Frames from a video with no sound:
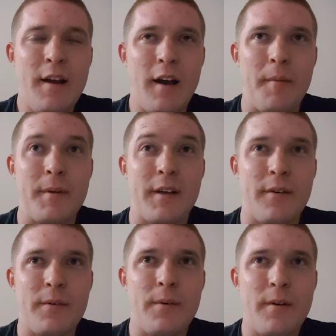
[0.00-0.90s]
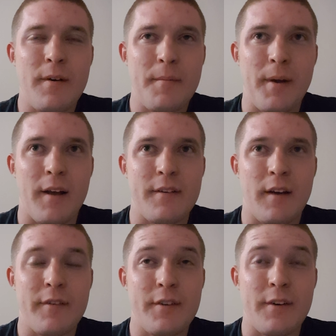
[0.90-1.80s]
I'm going to go past
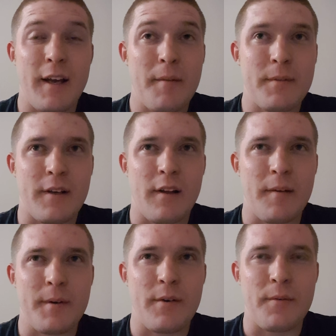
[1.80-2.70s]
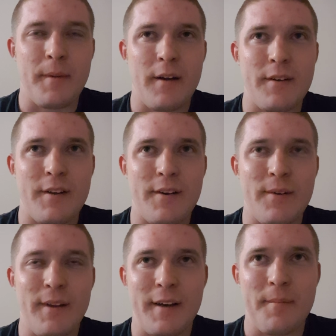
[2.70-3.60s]
Ivester Gap to climb Cold
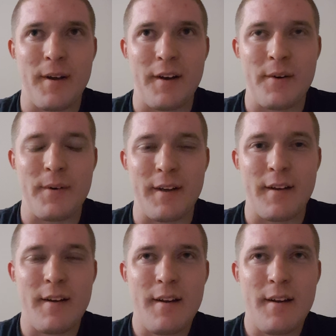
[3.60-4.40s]
Mountain. Like, I'm not going,